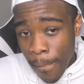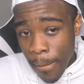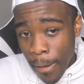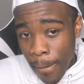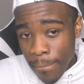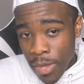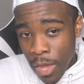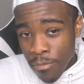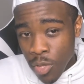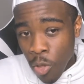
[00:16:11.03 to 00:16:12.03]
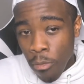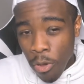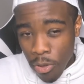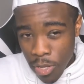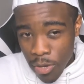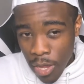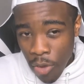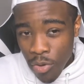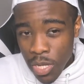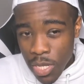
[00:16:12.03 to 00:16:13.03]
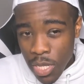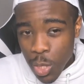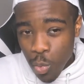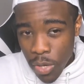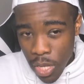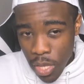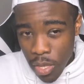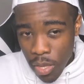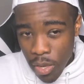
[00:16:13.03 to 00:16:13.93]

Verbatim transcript: I'm I'm lowballing. I want to say 20.